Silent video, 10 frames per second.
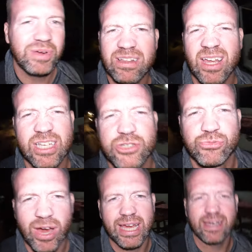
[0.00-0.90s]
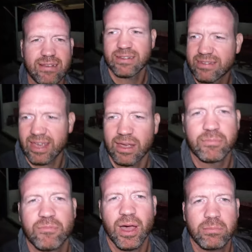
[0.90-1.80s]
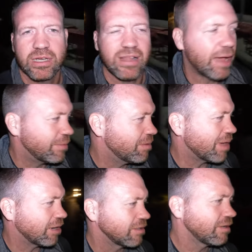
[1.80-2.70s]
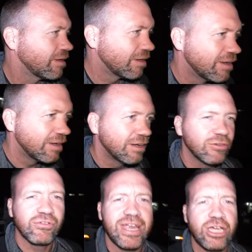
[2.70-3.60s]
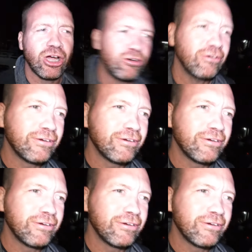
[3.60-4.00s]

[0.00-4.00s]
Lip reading: my luck, it's raining the day I'm climbing the mountain. Raincoat?